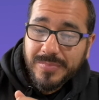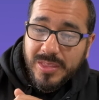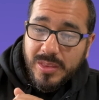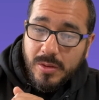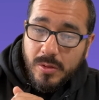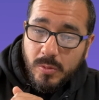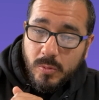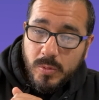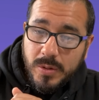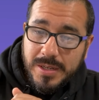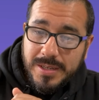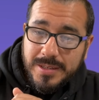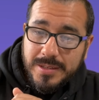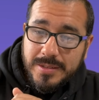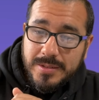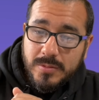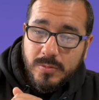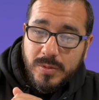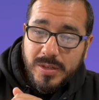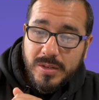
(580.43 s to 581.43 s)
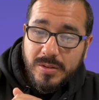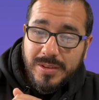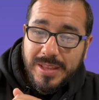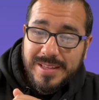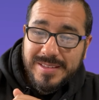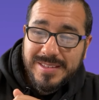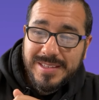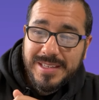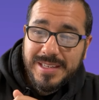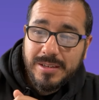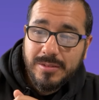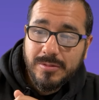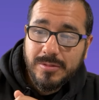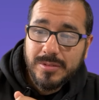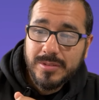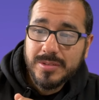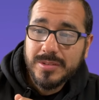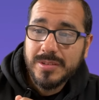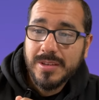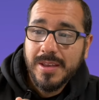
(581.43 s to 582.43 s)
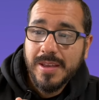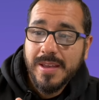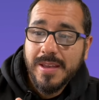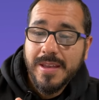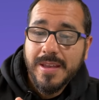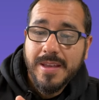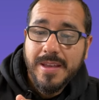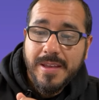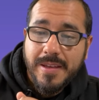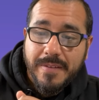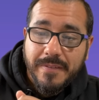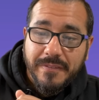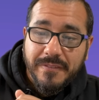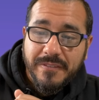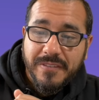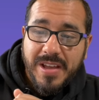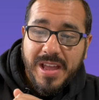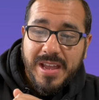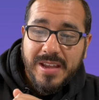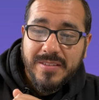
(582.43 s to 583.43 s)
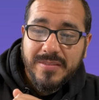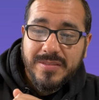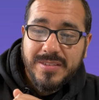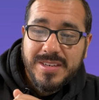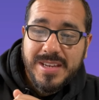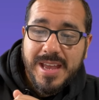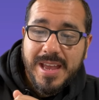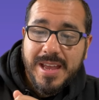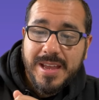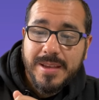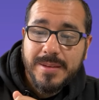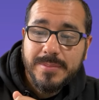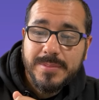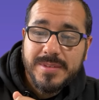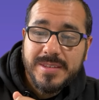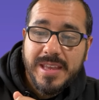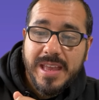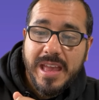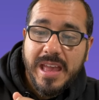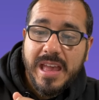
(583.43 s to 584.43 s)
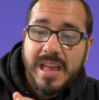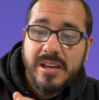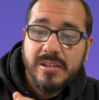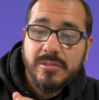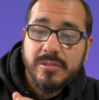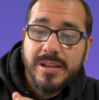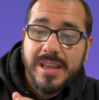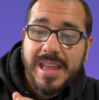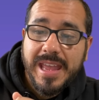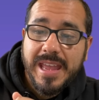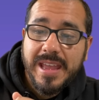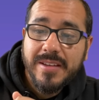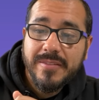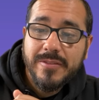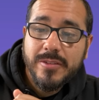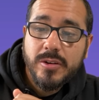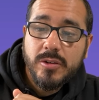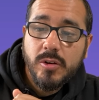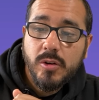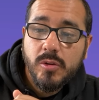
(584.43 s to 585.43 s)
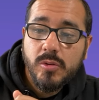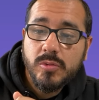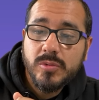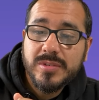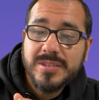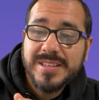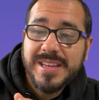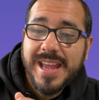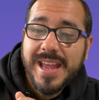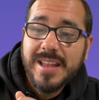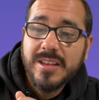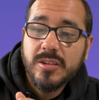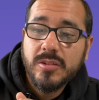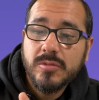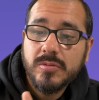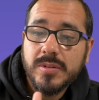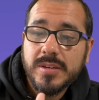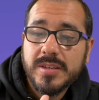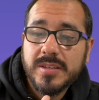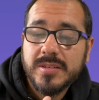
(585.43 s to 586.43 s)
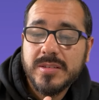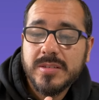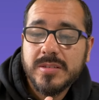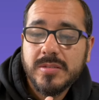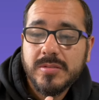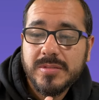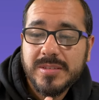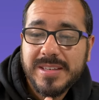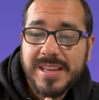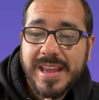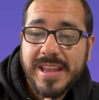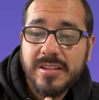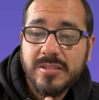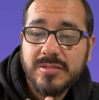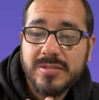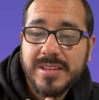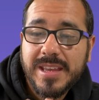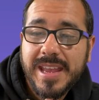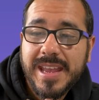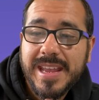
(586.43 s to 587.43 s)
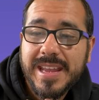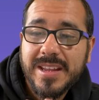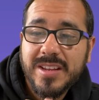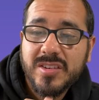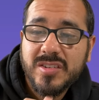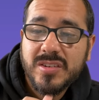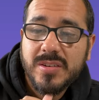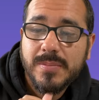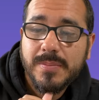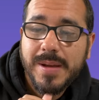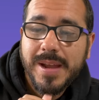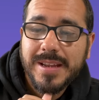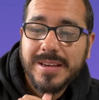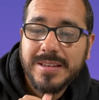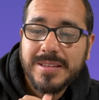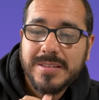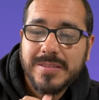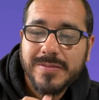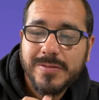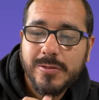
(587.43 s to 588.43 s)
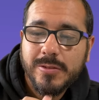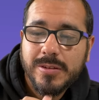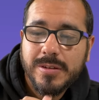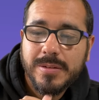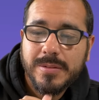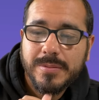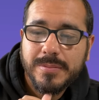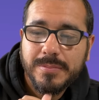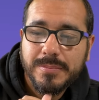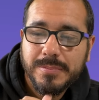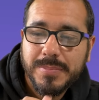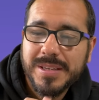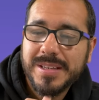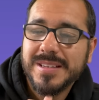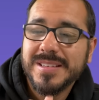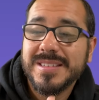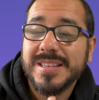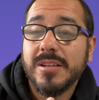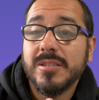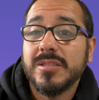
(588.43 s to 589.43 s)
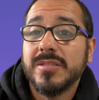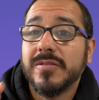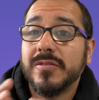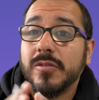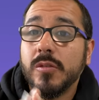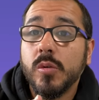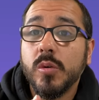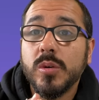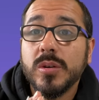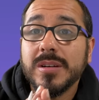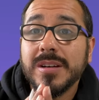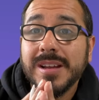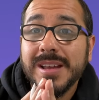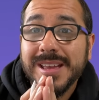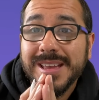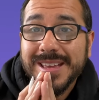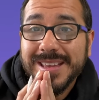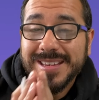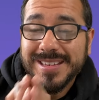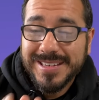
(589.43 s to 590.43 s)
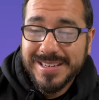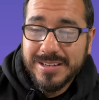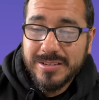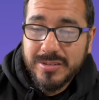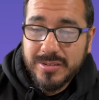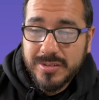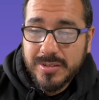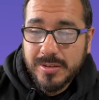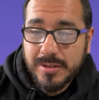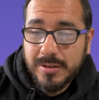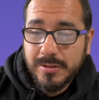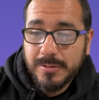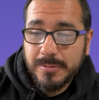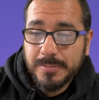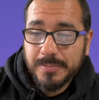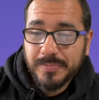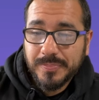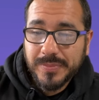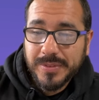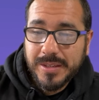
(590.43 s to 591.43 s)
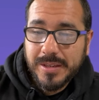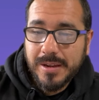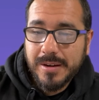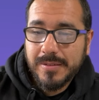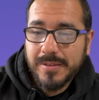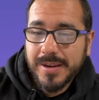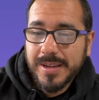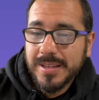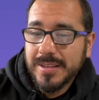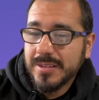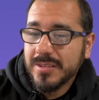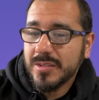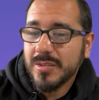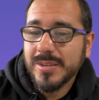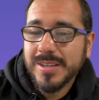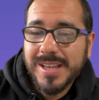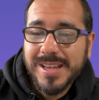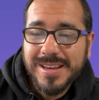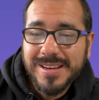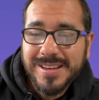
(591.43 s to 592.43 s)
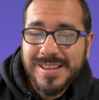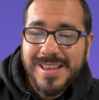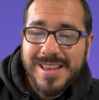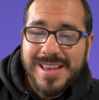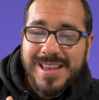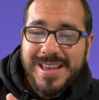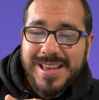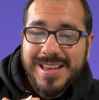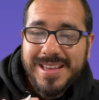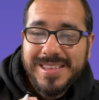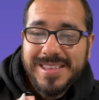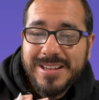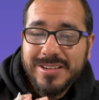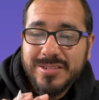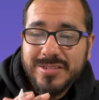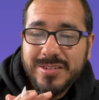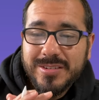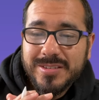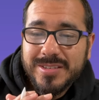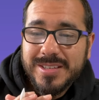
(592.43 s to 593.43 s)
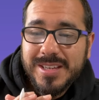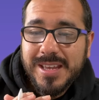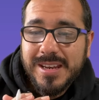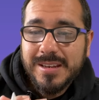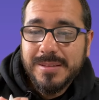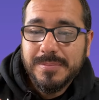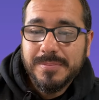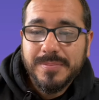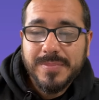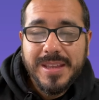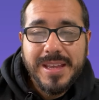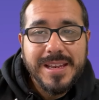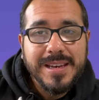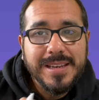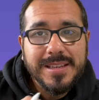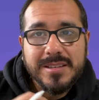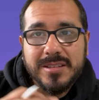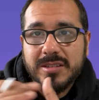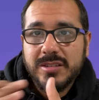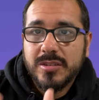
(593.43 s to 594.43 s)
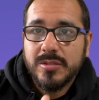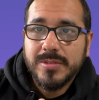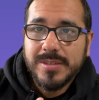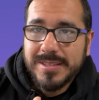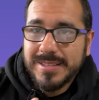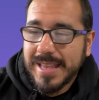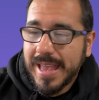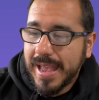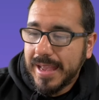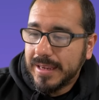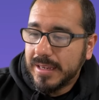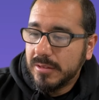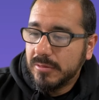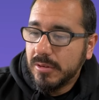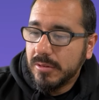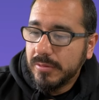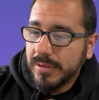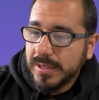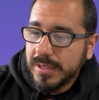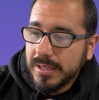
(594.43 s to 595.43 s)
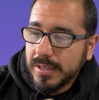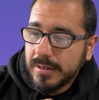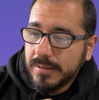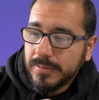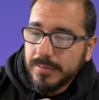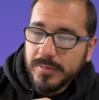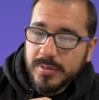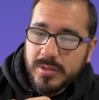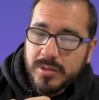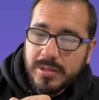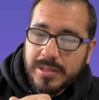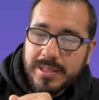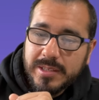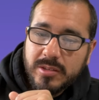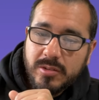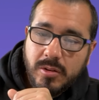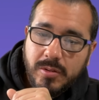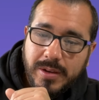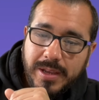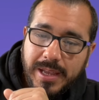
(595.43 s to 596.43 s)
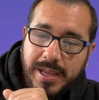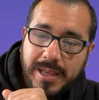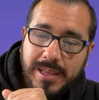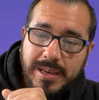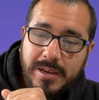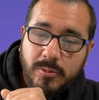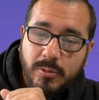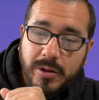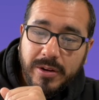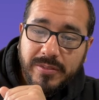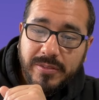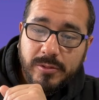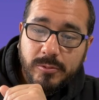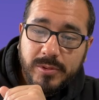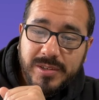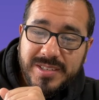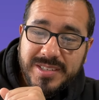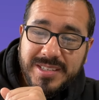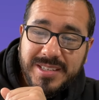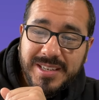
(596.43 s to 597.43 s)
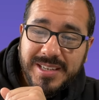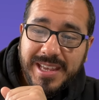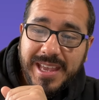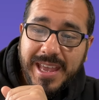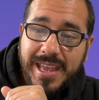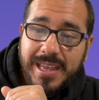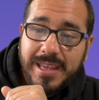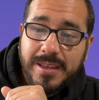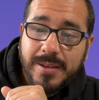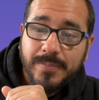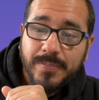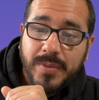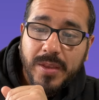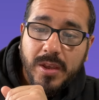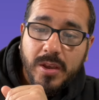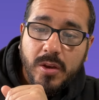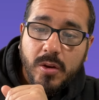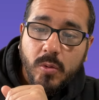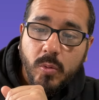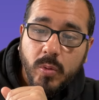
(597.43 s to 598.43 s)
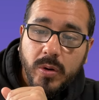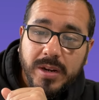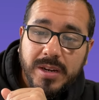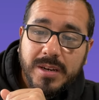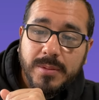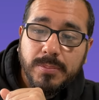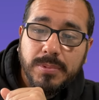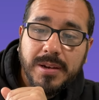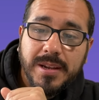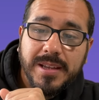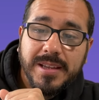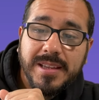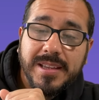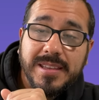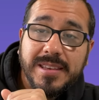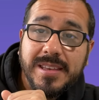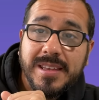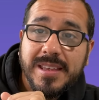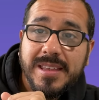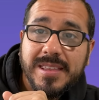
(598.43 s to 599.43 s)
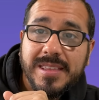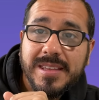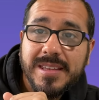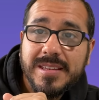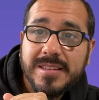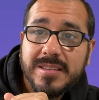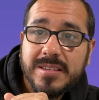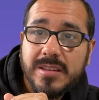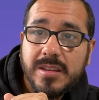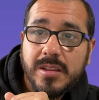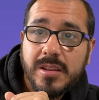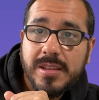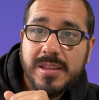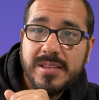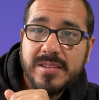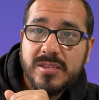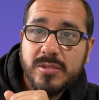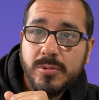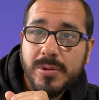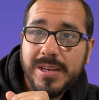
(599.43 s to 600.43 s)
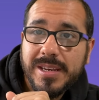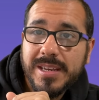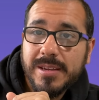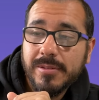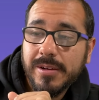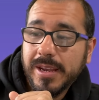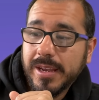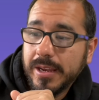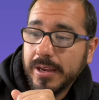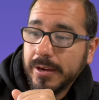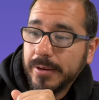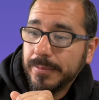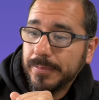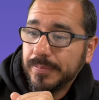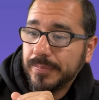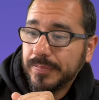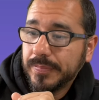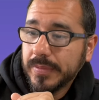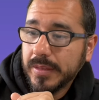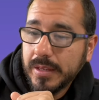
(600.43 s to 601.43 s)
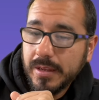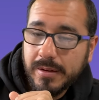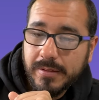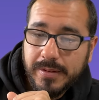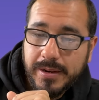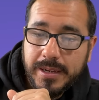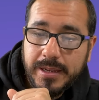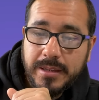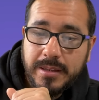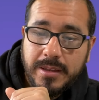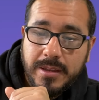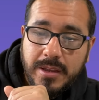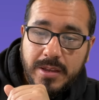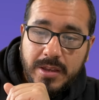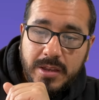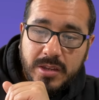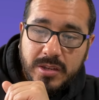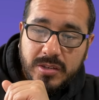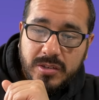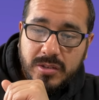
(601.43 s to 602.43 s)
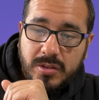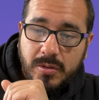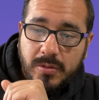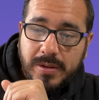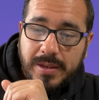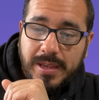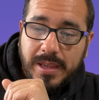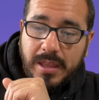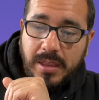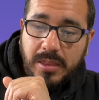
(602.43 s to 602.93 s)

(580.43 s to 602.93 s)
was, we know that's equals five times however old Daniel was. So Daniel's age minus four, because that was four years ago. All right, so again, there's our setup and let's do exactly what we did. So let's go ahead and wherever we see a K, we're gonna plug in these this 3D right here. All right, so we get